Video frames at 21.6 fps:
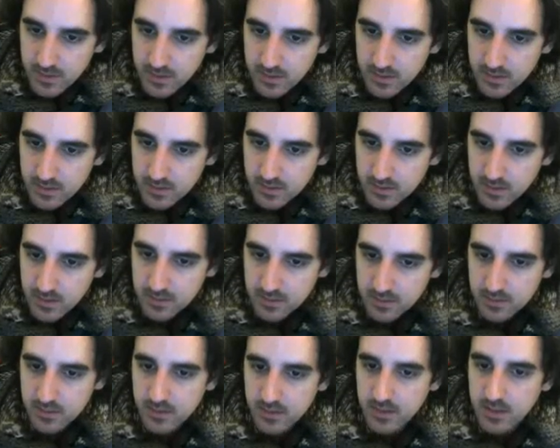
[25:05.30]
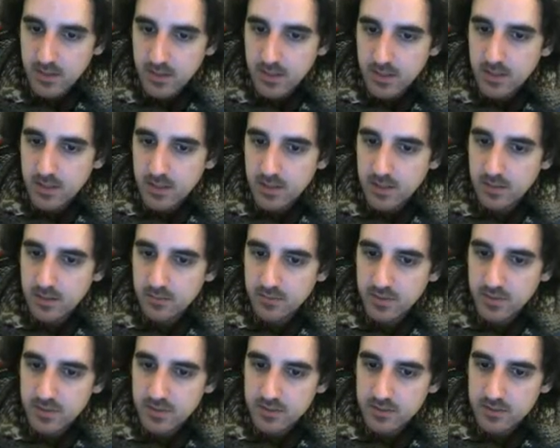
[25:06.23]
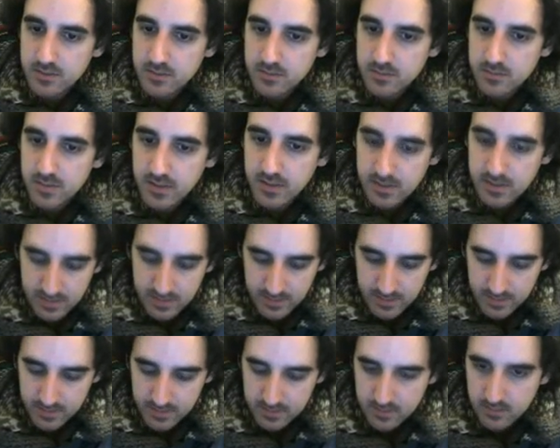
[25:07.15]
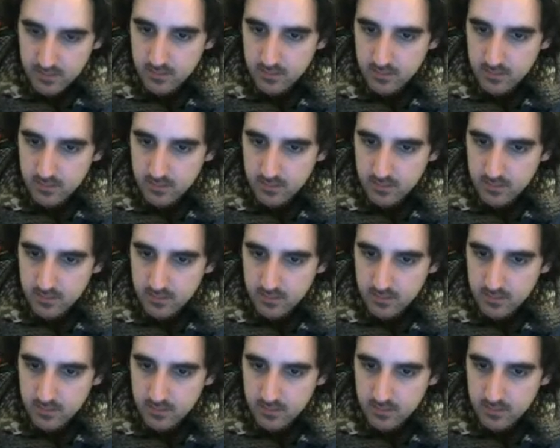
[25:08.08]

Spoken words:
may need, actually, I don't think this is the right light.